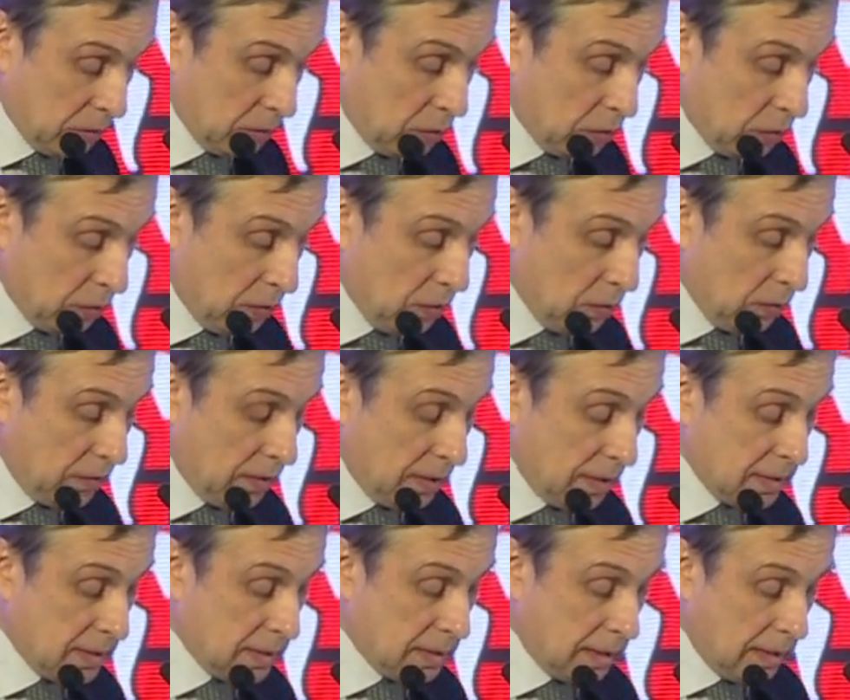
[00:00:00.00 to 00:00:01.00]
to do
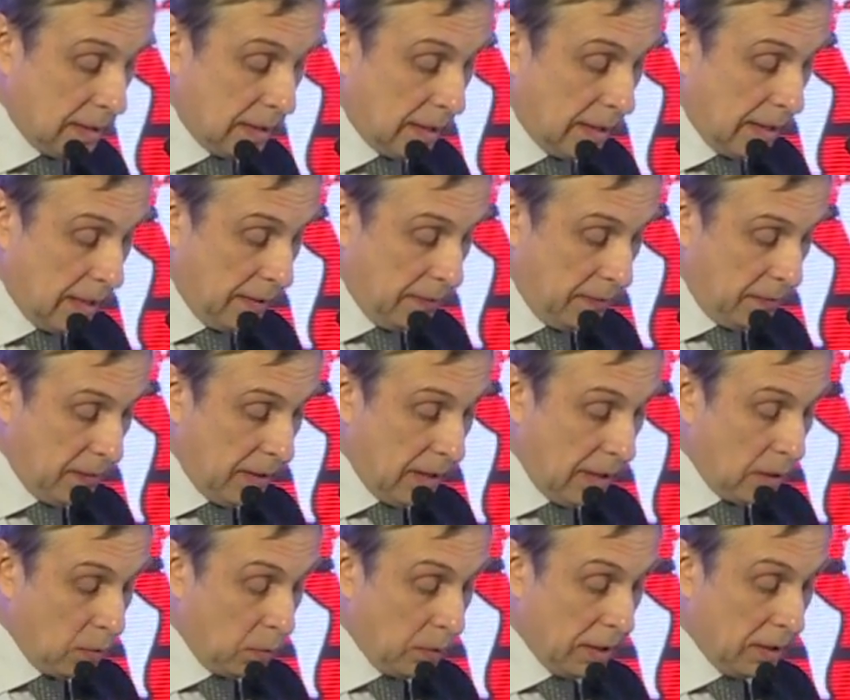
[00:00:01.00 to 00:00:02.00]
this, I
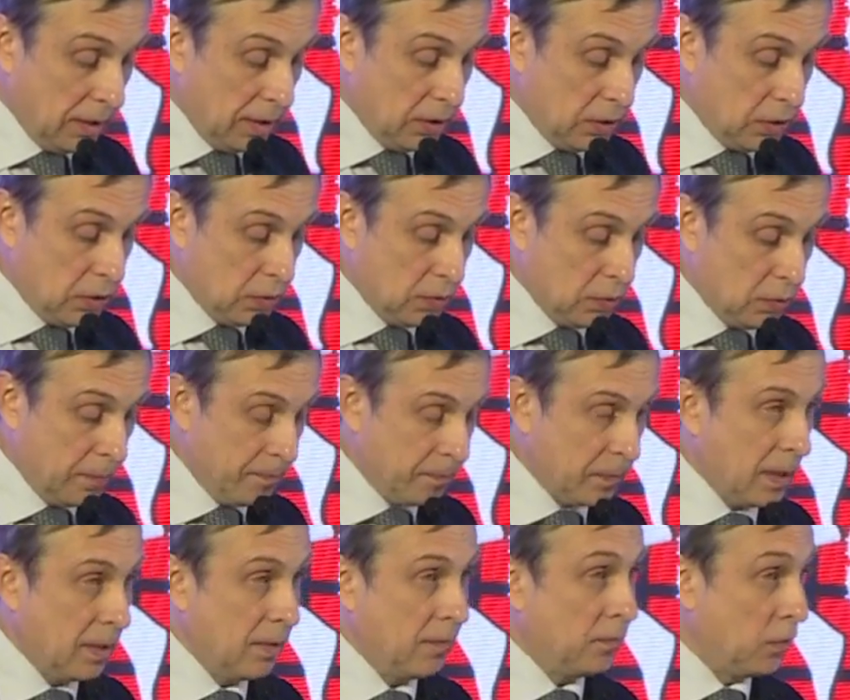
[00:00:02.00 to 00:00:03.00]
think we need to
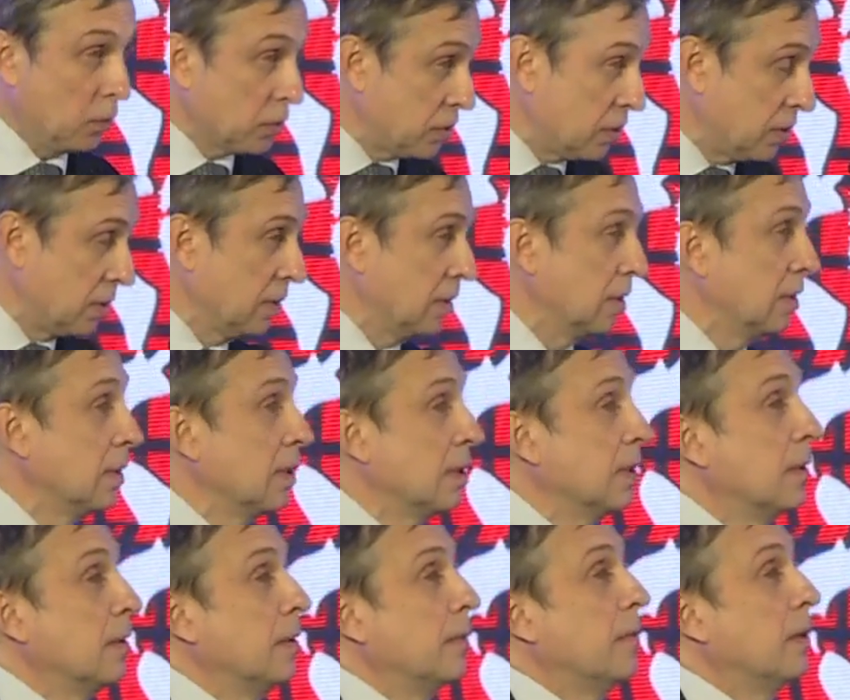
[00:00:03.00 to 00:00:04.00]
first
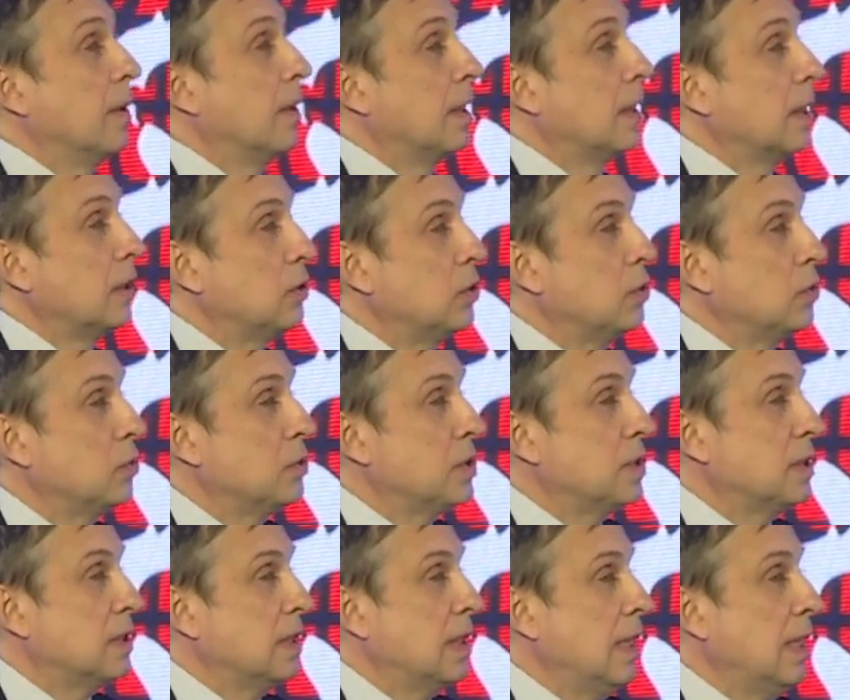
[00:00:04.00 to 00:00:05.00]
to
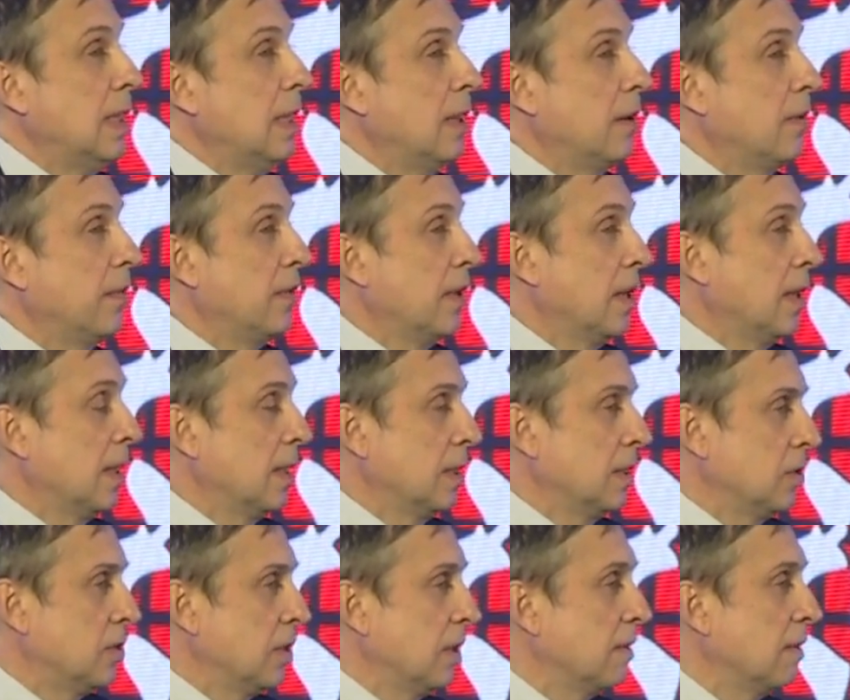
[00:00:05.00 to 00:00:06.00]
see the
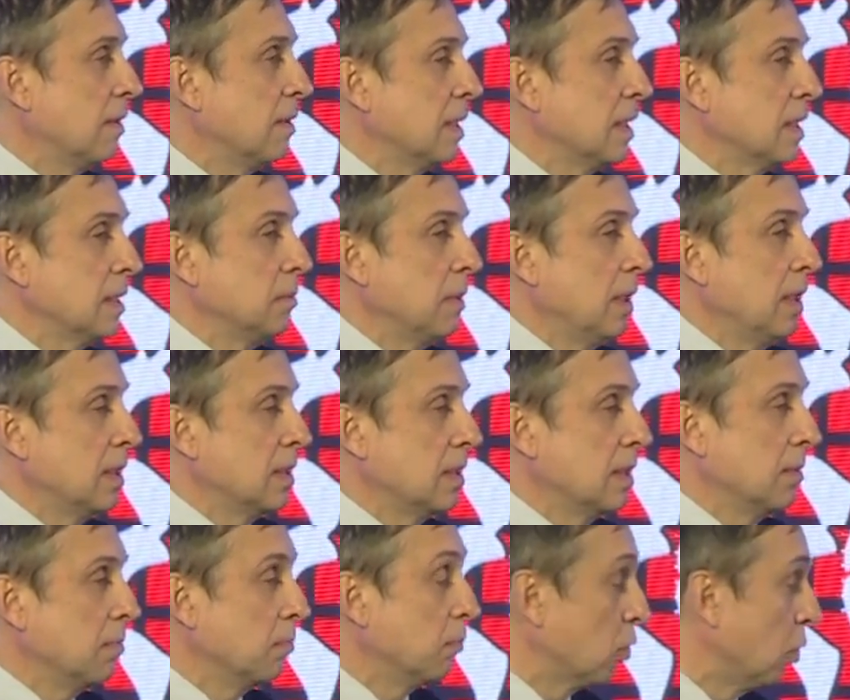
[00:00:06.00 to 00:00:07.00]
terrorism as
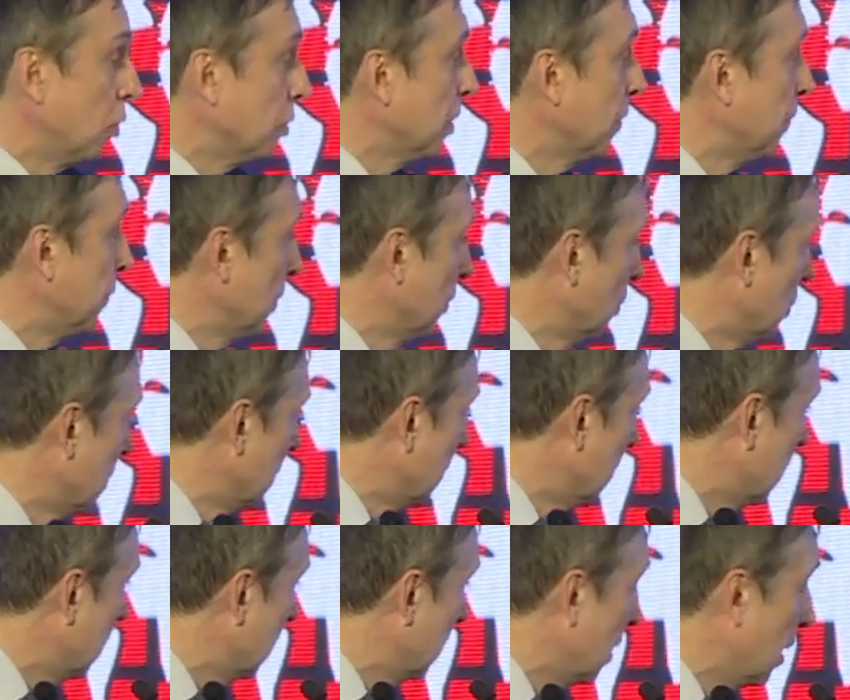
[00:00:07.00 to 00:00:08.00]
a broader
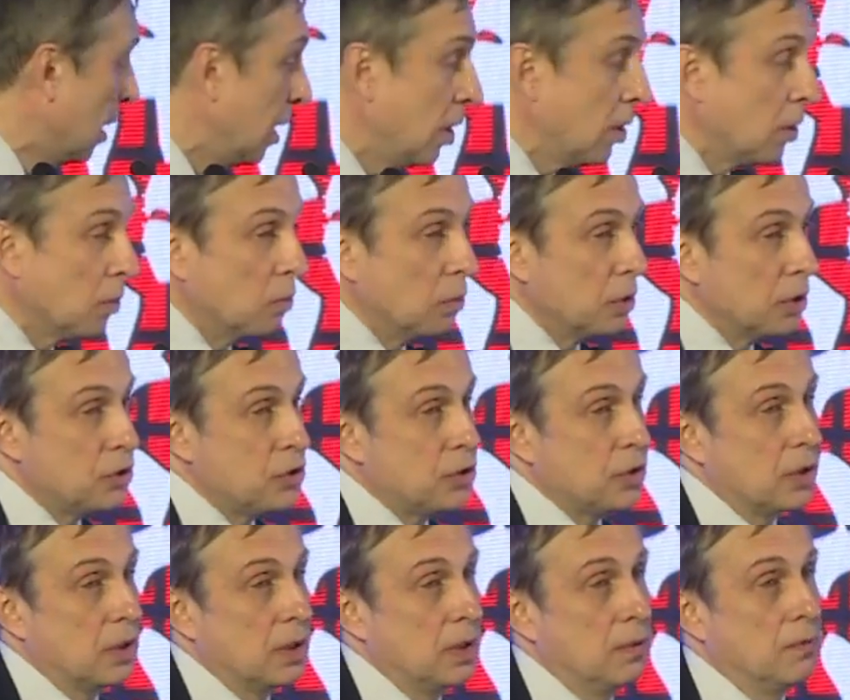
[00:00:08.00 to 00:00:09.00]
phenomenon,
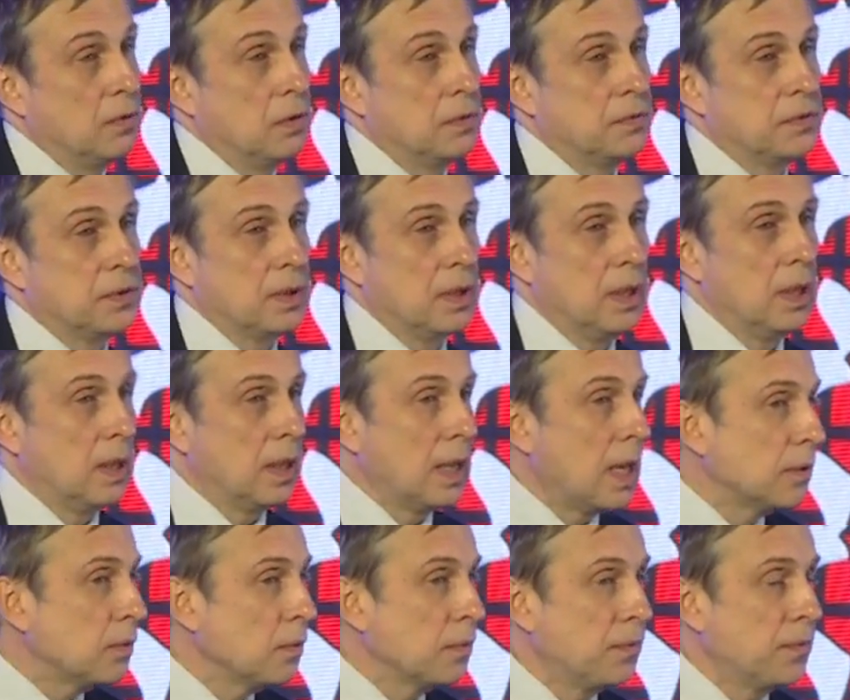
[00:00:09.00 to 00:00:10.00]
which involves a
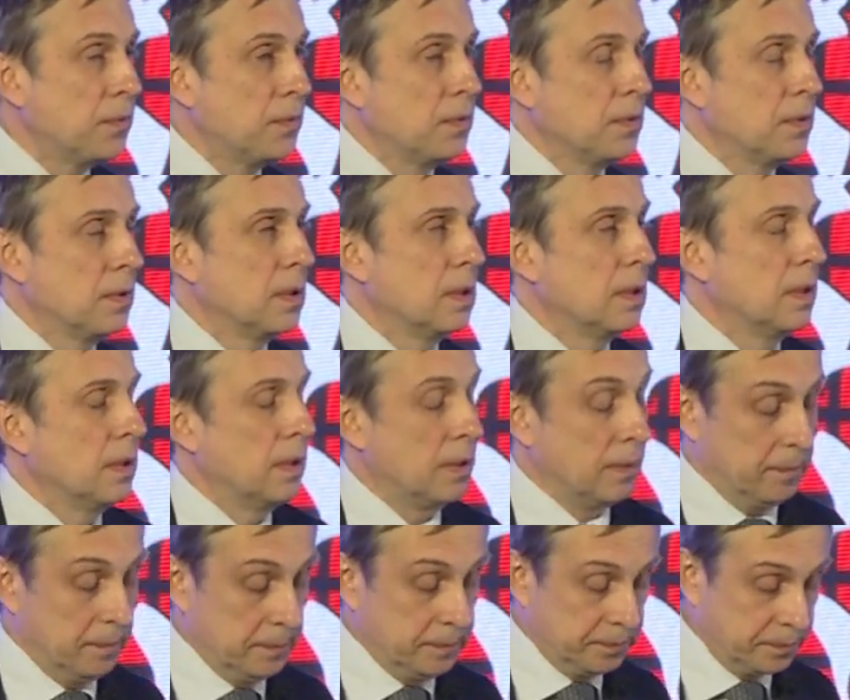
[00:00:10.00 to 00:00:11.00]
lot
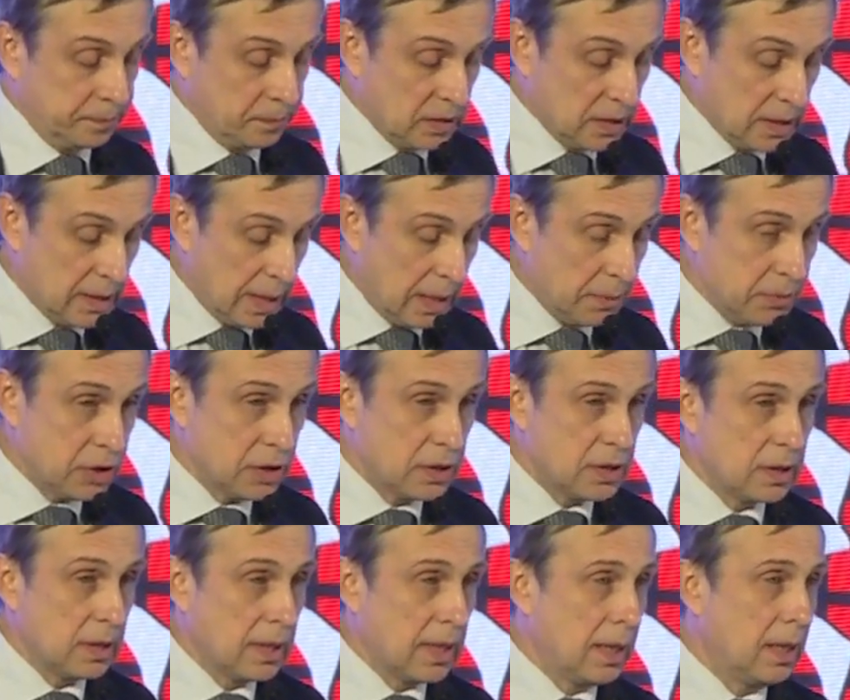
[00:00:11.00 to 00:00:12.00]
of the
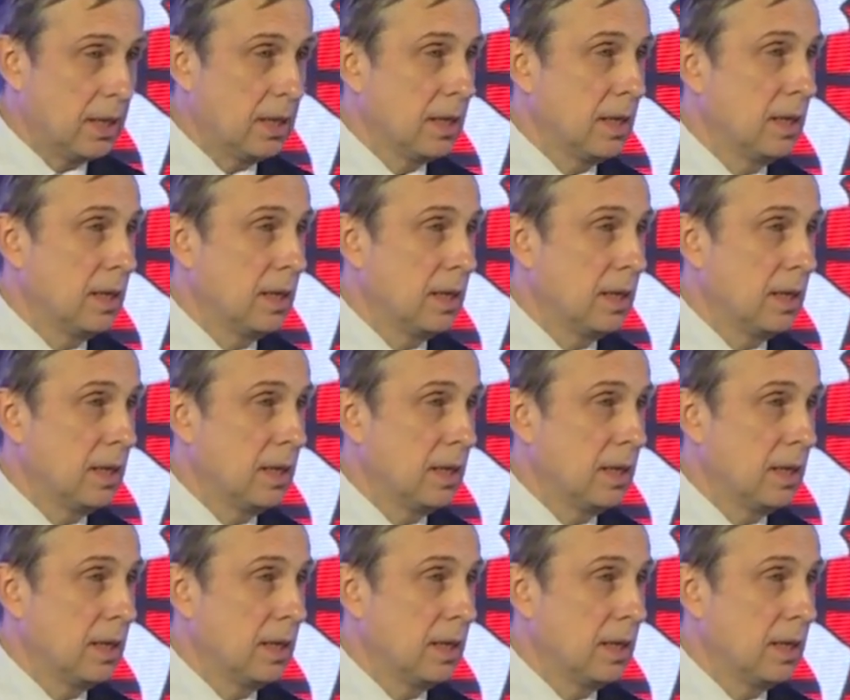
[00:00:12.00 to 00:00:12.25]
subjects like